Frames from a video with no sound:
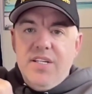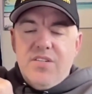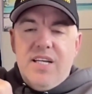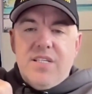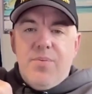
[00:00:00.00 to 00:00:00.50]

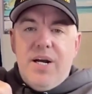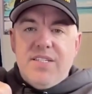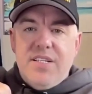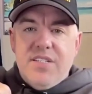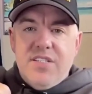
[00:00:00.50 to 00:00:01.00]
So
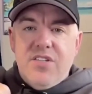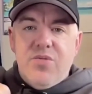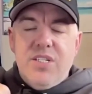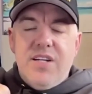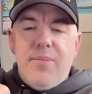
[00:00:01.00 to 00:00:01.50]
process. It's a
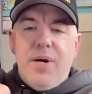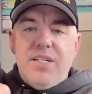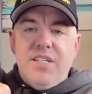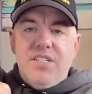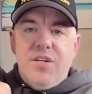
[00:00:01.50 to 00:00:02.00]
3-step
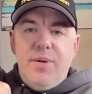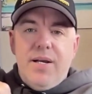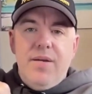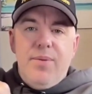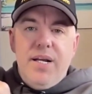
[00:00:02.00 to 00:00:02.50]
process to
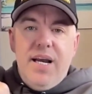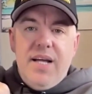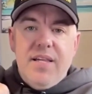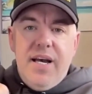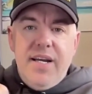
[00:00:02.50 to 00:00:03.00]
making money
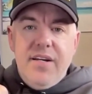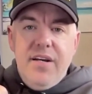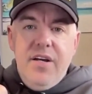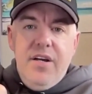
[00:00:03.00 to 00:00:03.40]
online.